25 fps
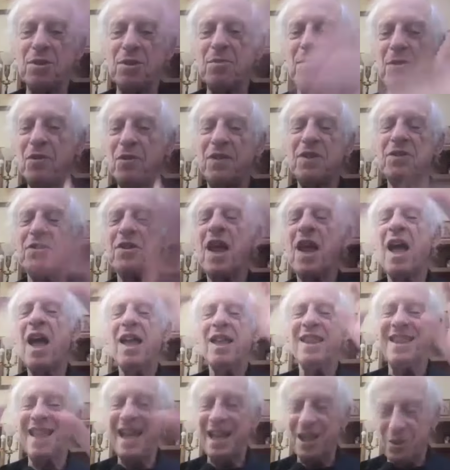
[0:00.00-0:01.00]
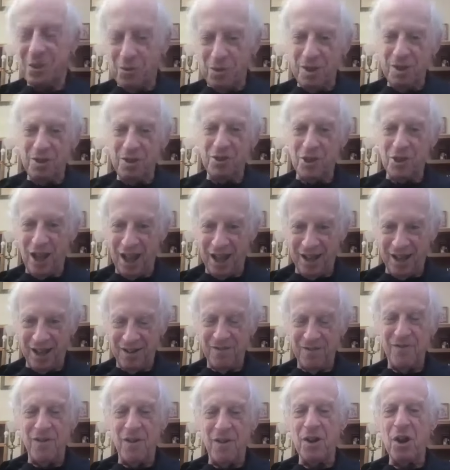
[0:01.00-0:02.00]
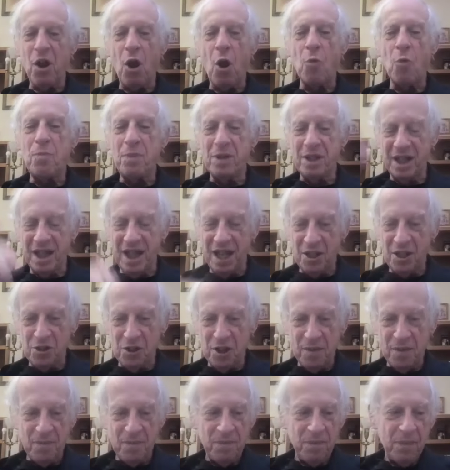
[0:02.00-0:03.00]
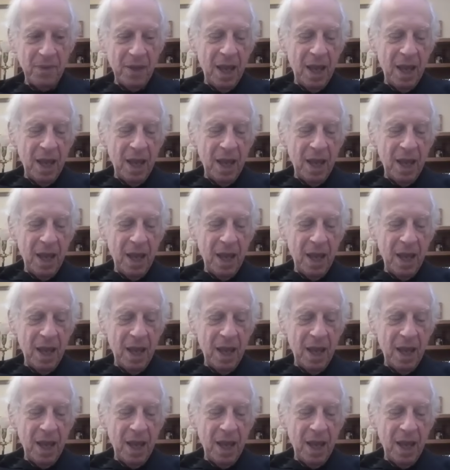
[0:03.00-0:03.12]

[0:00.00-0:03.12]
the movies, that's what he's like very open, easy.